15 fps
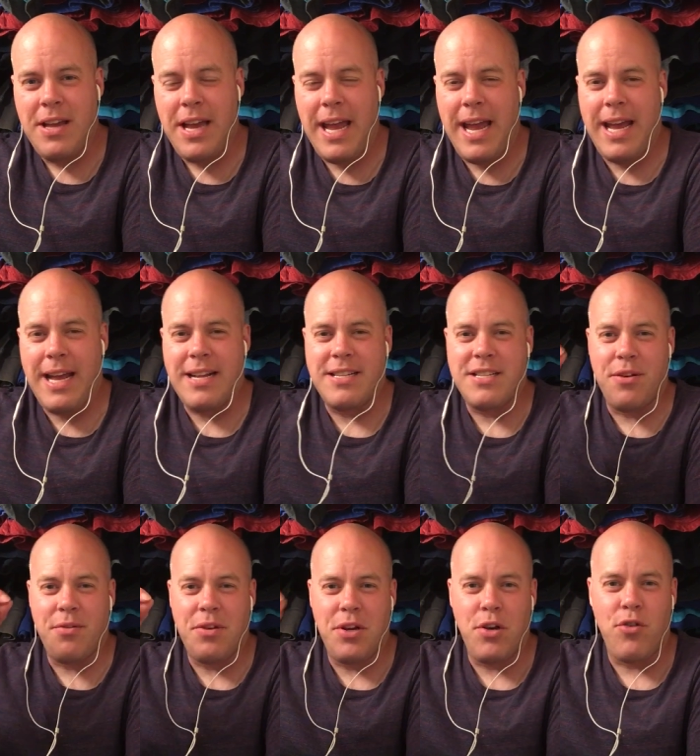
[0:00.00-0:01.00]
and so
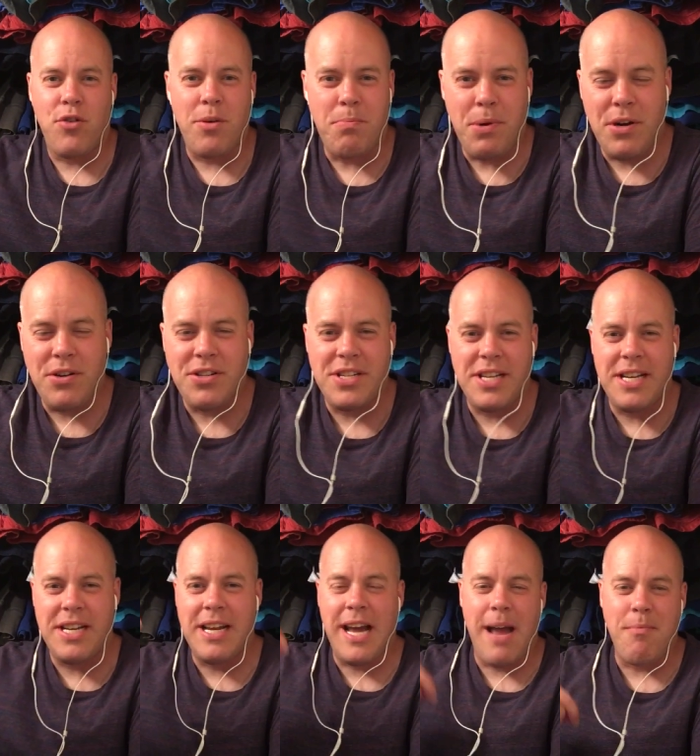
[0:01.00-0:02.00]
you're a
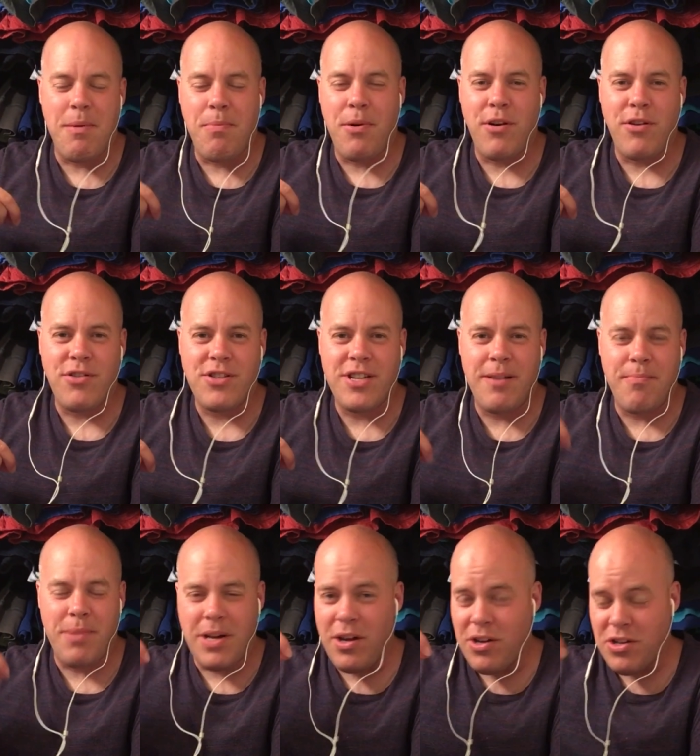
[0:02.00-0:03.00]
person, I'm a person,
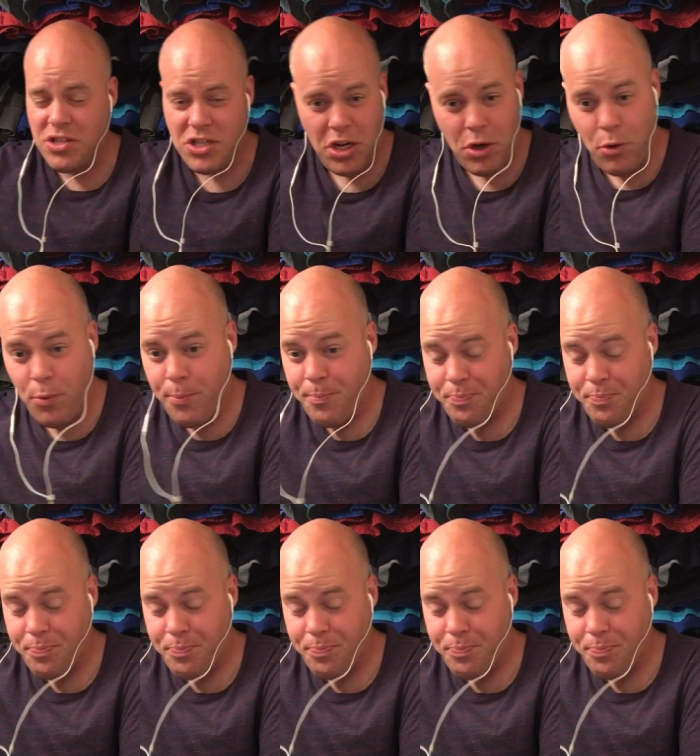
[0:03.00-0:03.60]
but also